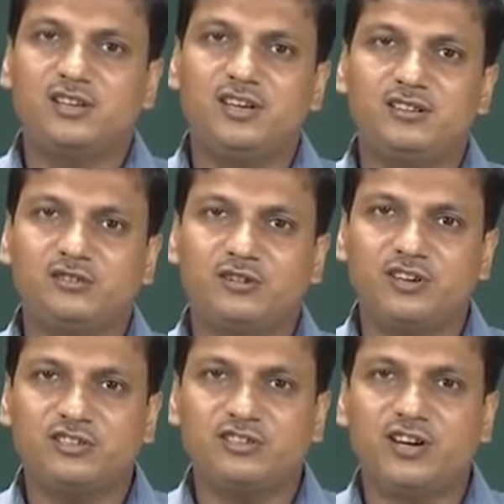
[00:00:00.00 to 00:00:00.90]
in
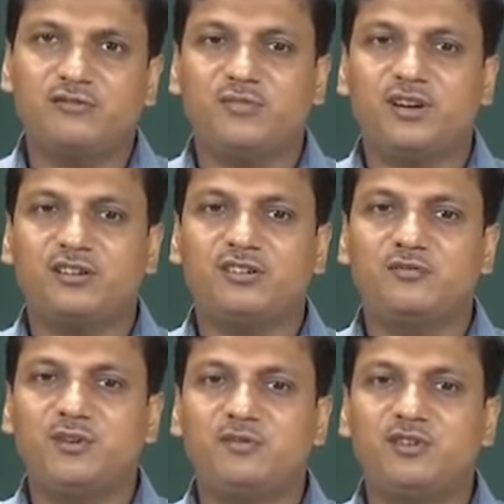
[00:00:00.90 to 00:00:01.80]
solid state,
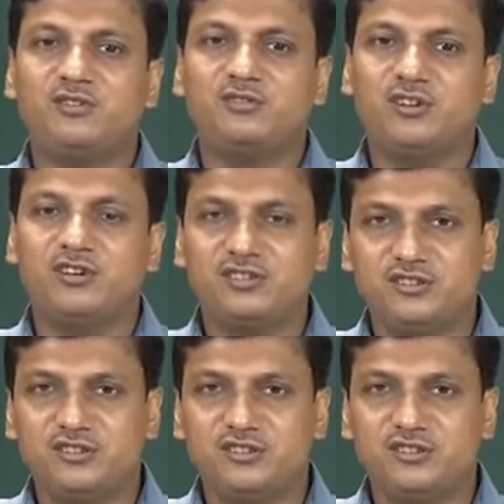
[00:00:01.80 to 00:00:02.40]
but maybe solid